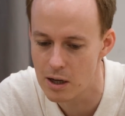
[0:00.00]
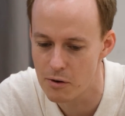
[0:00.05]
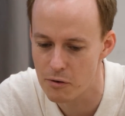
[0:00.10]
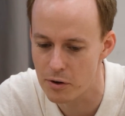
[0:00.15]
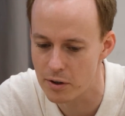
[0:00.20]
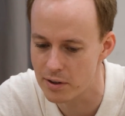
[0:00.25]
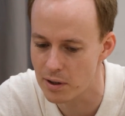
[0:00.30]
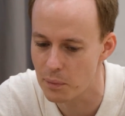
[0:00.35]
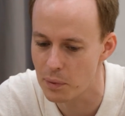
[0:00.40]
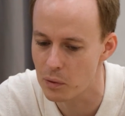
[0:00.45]

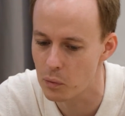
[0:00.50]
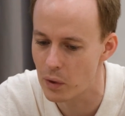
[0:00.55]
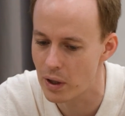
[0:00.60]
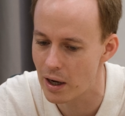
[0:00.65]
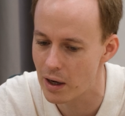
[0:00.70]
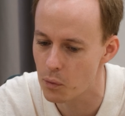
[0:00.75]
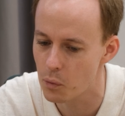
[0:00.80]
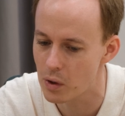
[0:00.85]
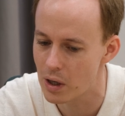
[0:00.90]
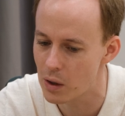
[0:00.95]
for example,
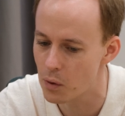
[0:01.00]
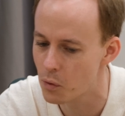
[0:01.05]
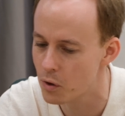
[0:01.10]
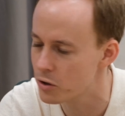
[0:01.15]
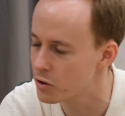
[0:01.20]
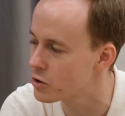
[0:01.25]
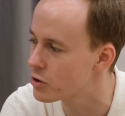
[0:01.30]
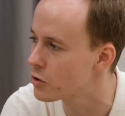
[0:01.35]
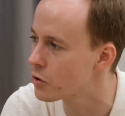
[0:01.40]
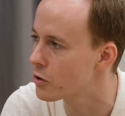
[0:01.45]
when I
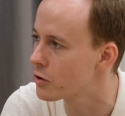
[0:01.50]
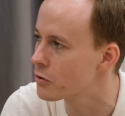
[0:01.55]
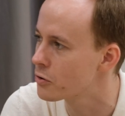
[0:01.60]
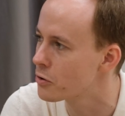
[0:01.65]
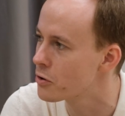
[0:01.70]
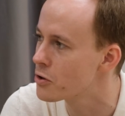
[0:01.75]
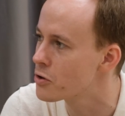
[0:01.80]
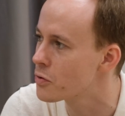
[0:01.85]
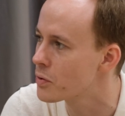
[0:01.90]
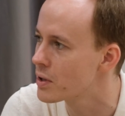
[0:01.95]
watch your
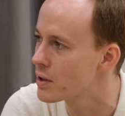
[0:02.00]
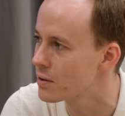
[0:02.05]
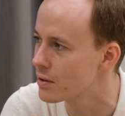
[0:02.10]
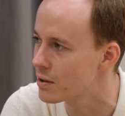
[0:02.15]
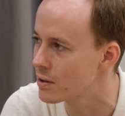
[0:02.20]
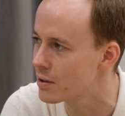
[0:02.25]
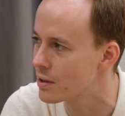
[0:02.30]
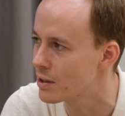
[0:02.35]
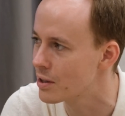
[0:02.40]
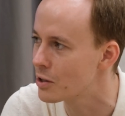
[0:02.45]
surgeries,
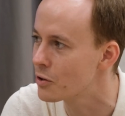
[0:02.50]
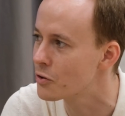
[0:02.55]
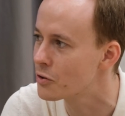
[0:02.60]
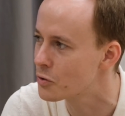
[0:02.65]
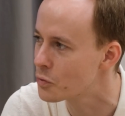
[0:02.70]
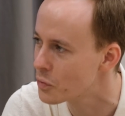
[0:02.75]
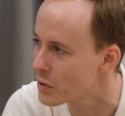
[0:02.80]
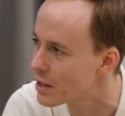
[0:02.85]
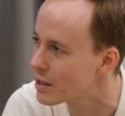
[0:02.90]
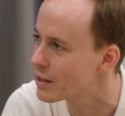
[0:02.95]
it
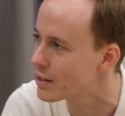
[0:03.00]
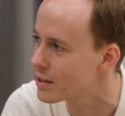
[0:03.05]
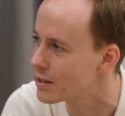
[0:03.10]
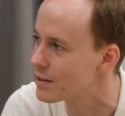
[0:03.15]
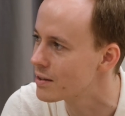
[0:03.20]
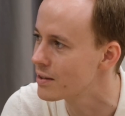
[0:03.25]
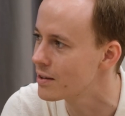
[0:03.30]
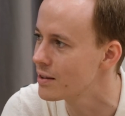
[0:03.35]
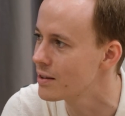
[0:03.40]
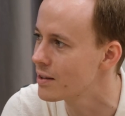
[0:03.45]
looks really
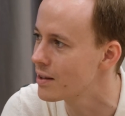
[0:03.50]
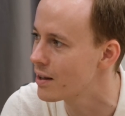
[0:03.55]
easy.